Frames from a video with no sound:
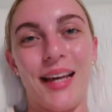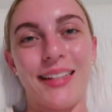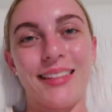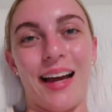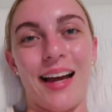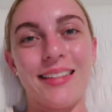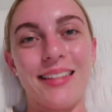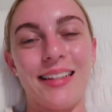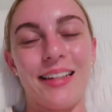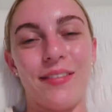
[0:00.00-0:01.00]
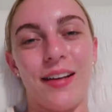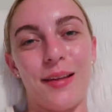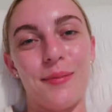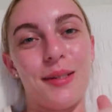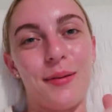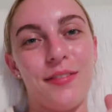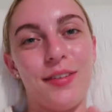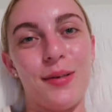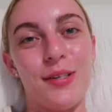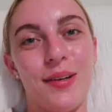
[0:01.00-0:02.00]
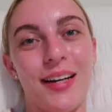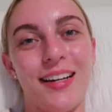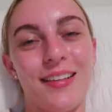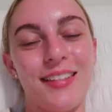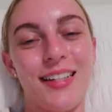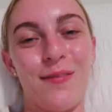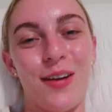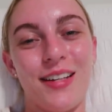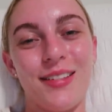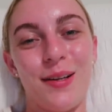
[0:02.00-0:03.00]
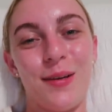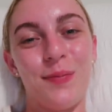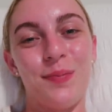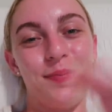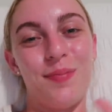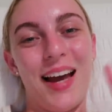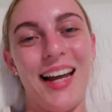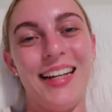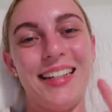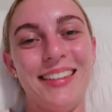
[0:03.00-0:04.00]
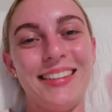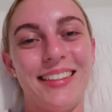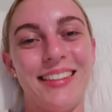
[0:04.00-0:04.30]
thanks guys, give it a thumbs up if you enjoyed, and I'll see you very soon. Bye.